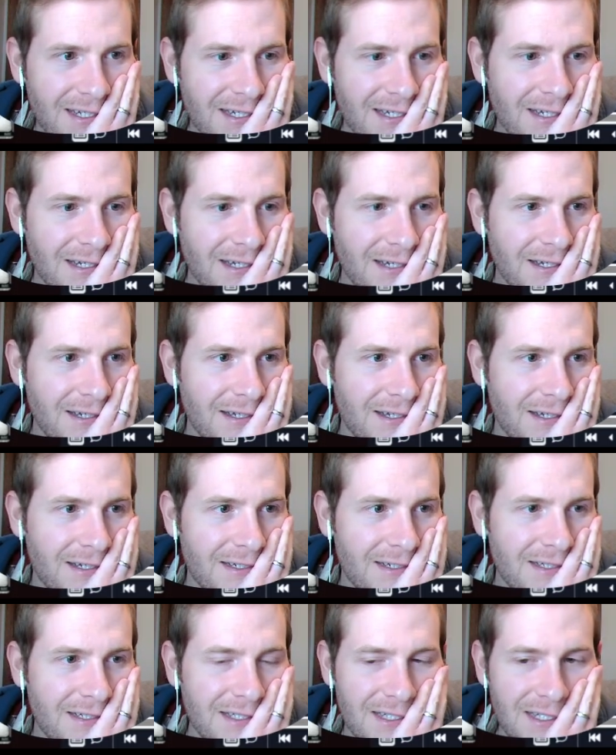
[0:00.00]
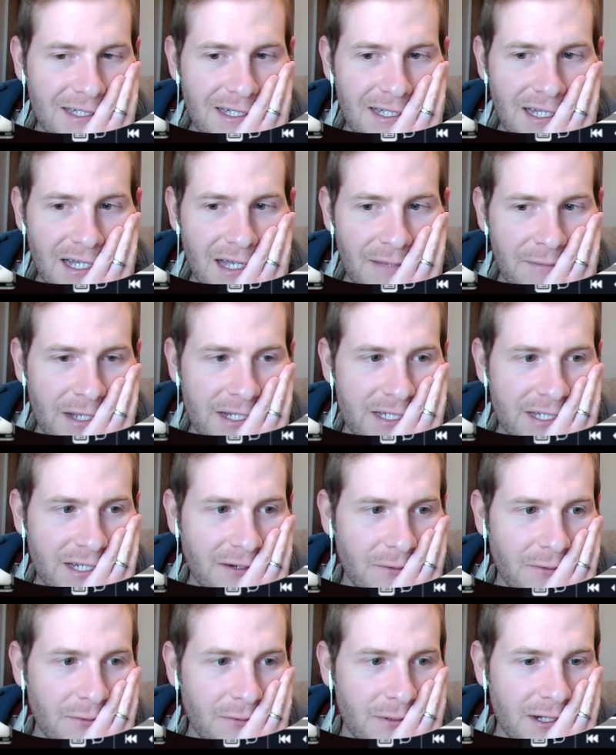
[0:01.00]
Ugh. I'm actually in a
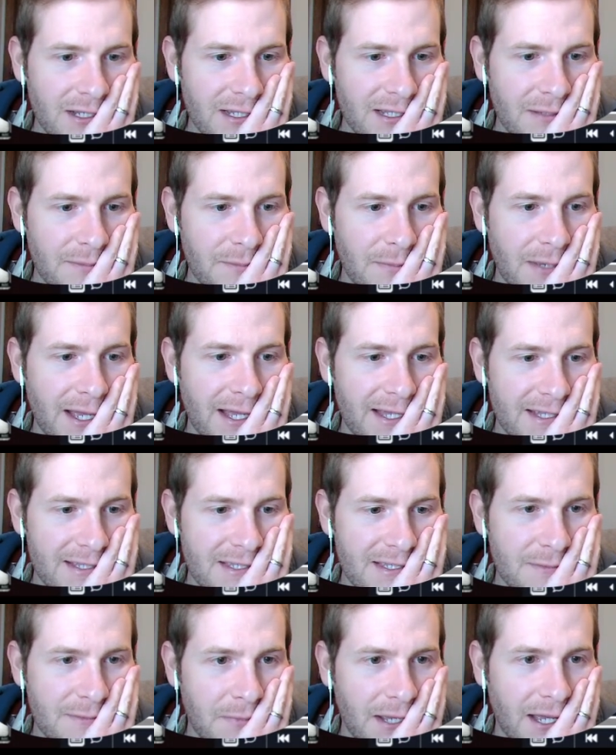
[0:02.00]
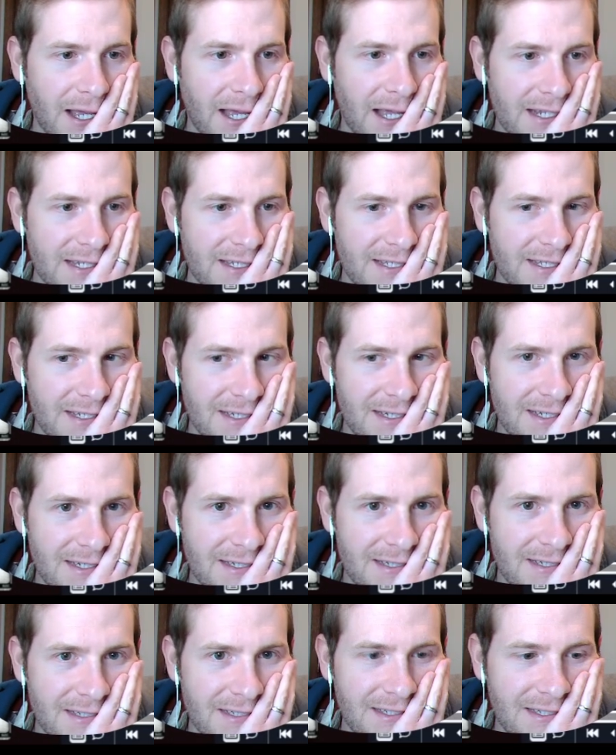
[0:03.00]
really bad spot.
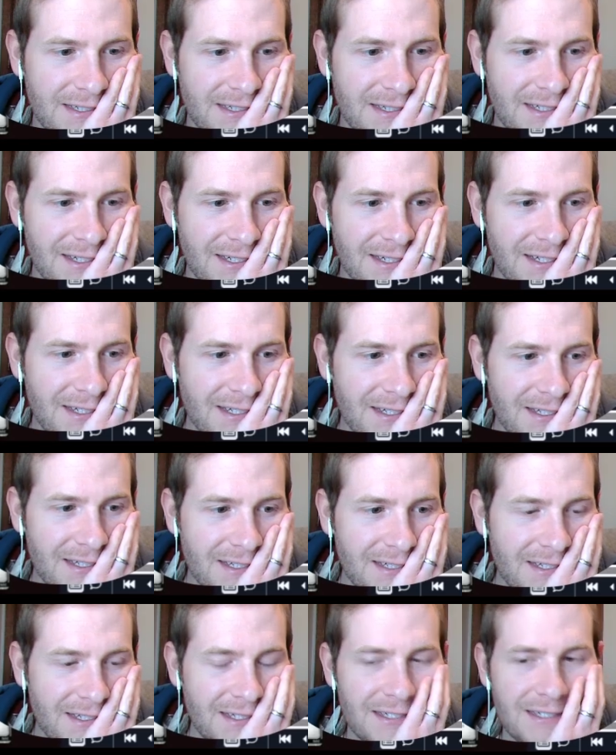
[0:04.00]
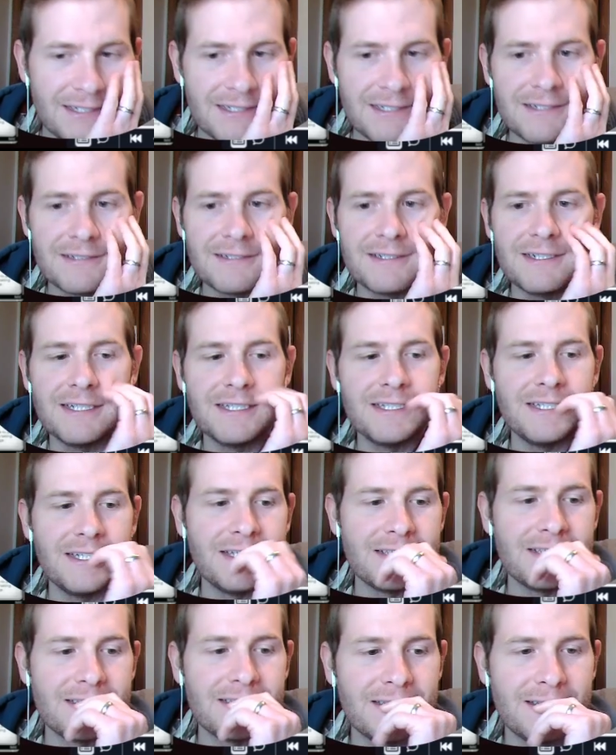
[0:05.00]
Oh,
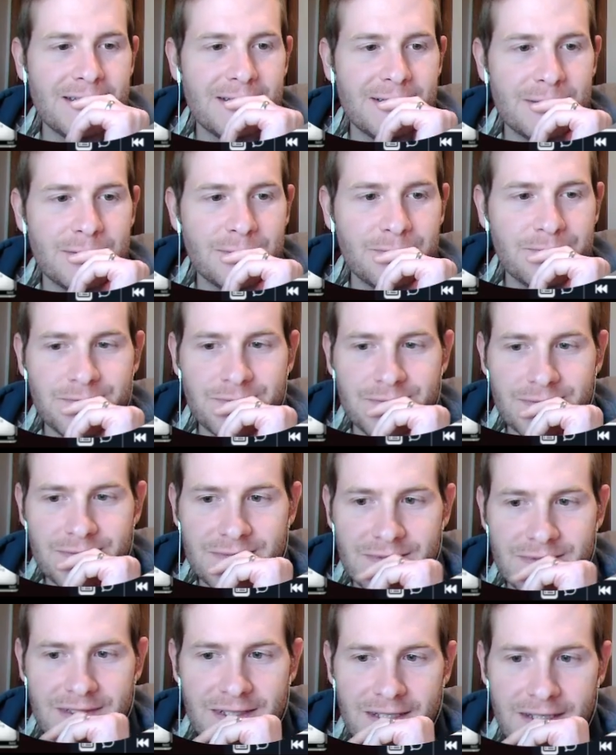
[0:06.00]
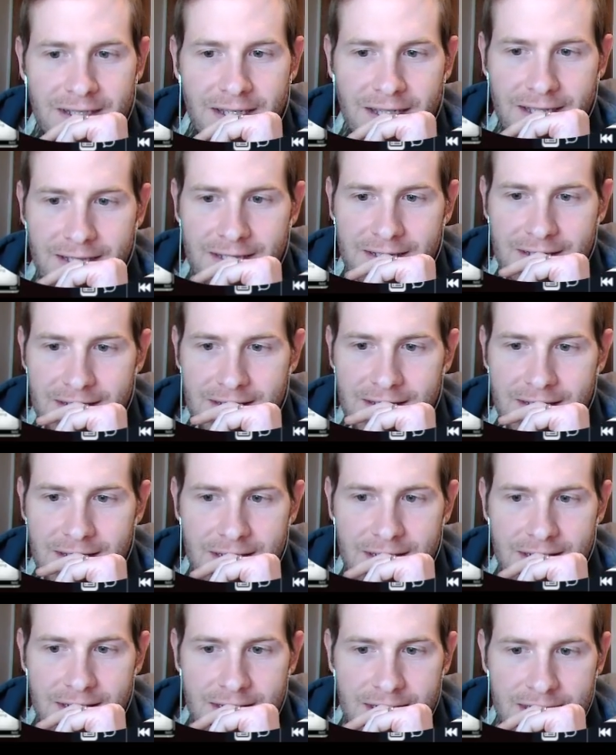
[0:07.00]
goodness. Okay.
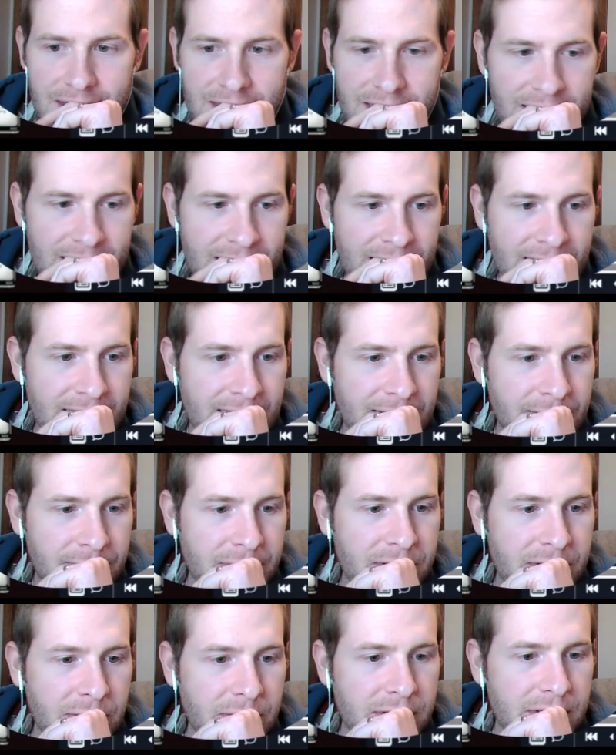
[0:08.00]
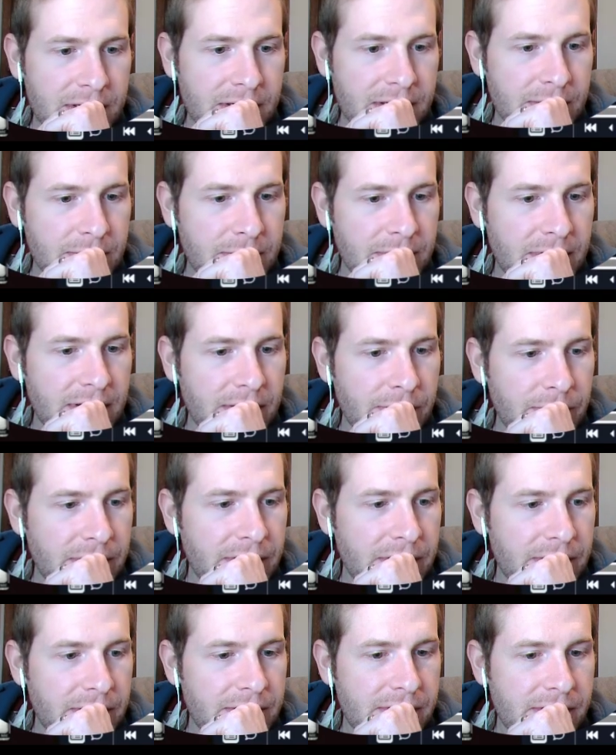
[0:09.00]
Reduce
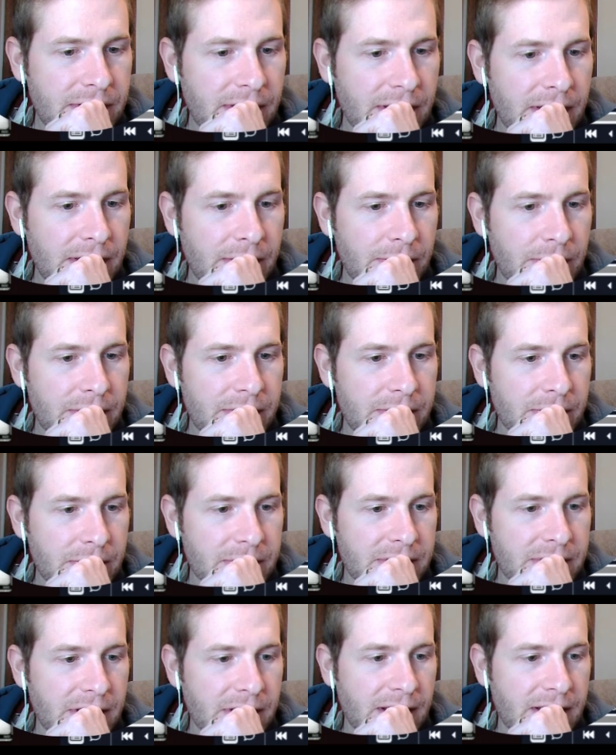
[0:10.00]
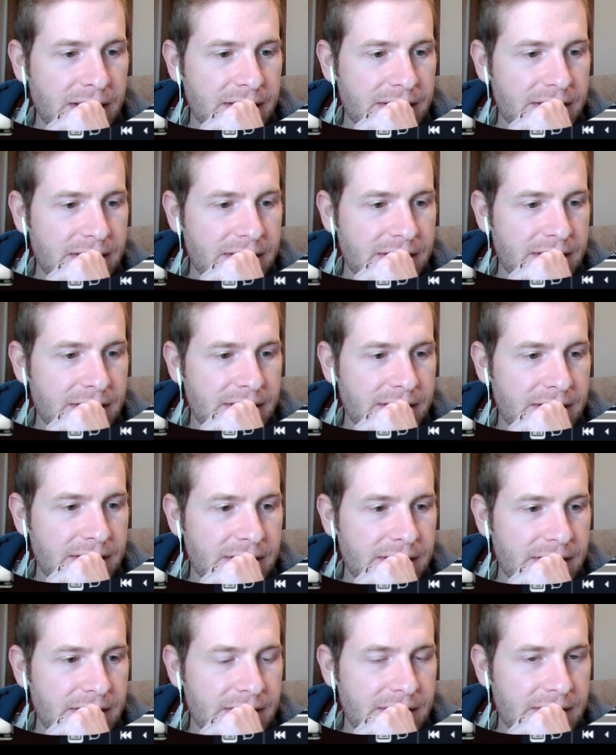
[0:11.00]
the resource cost.
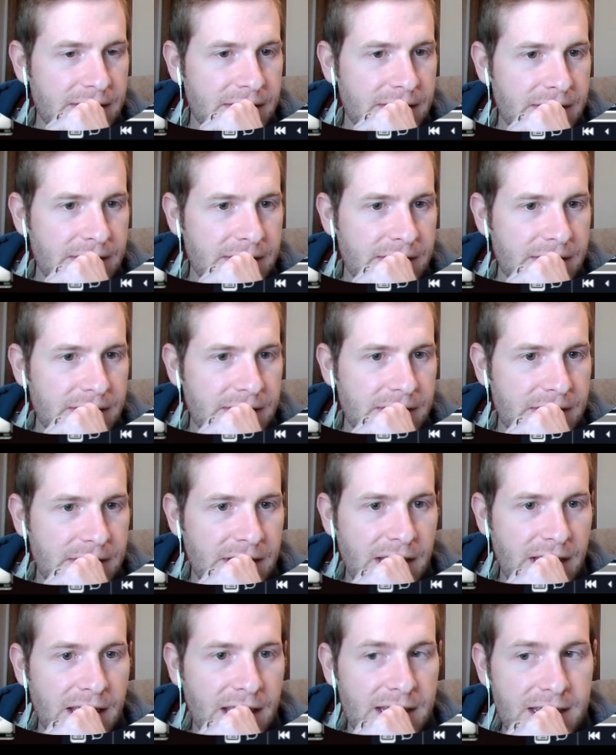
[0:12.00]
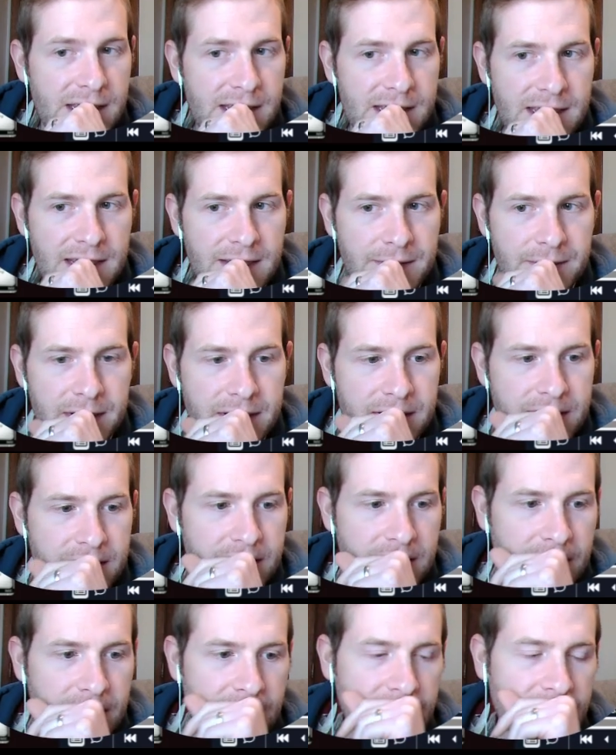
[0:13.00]
She can't take damage.
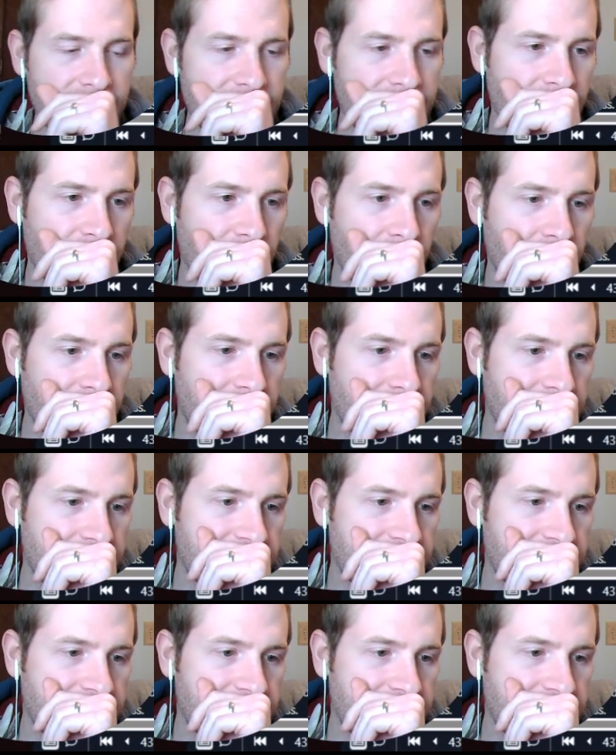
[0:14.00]
I can't thwart.